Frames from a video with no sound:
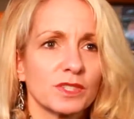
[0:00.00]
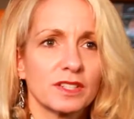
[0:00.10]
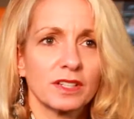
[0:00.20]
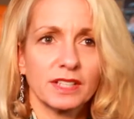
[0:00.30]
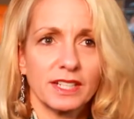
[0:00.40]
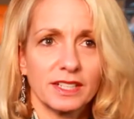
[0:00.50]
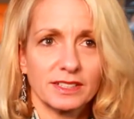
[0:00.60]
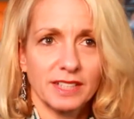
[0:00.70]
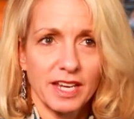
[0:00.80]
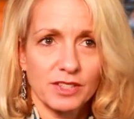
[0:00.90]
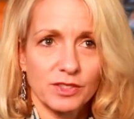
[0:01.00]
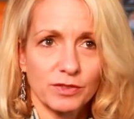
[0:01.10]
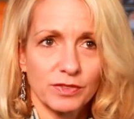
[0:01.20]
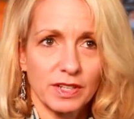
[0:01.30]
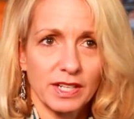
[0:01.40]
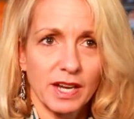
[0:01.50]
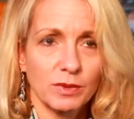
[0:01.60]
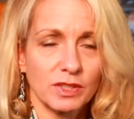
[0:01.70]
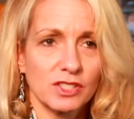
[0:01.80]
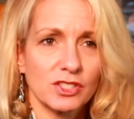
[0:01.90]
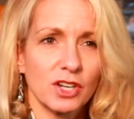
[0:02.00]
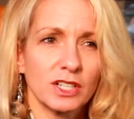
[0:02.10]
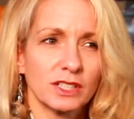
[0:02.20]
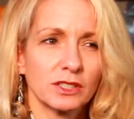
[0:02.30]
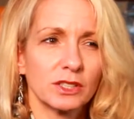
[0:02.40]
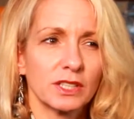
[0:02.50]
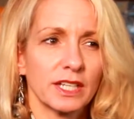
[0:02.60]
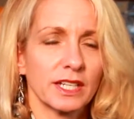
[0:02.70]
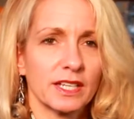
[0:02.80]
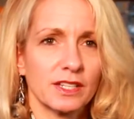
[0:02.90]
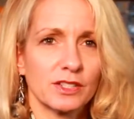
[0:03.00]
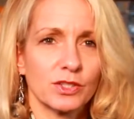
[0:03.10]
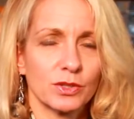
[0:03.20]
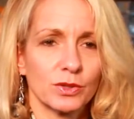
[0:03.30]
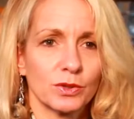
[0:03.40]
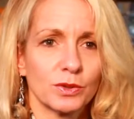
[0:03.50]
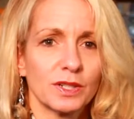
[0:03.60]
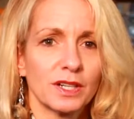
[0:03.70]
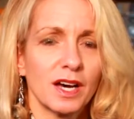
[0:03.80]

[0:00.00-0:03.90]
declared cancer-free, I really started looking into